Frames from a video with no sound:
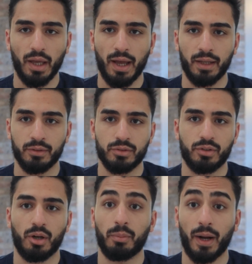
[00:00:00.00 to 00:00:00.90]
and
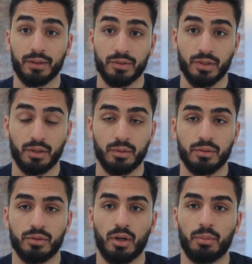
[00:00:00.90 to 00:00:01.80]
start practicing
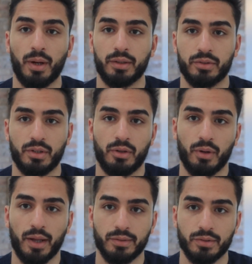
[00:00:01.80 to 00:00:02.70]

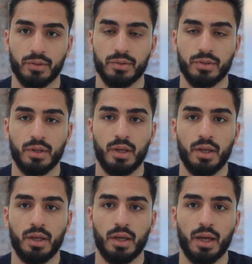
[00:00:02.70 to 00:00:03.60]
your answers,
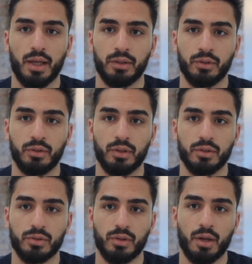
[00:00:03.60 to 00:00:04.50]
and
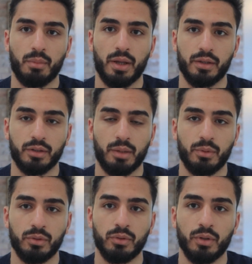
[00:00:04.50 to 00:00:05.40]
so that by the time
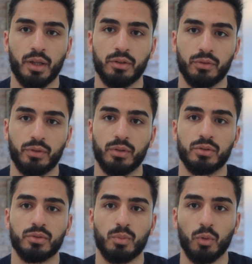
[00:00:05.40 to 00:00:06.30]
you're doing the interview,
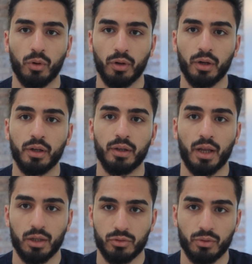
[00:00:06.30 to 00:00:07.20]
it's more
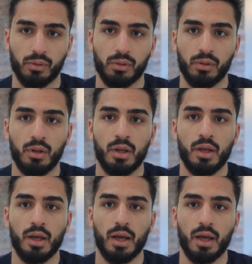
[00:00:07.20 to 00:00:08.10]
natural,
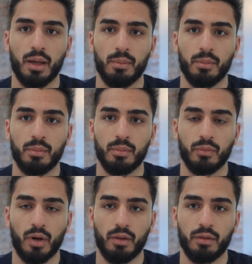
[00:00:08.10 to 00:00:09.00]

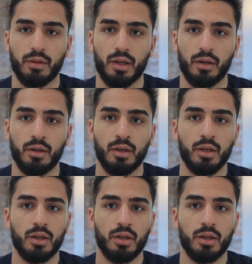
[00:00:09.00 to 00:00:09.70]
rather than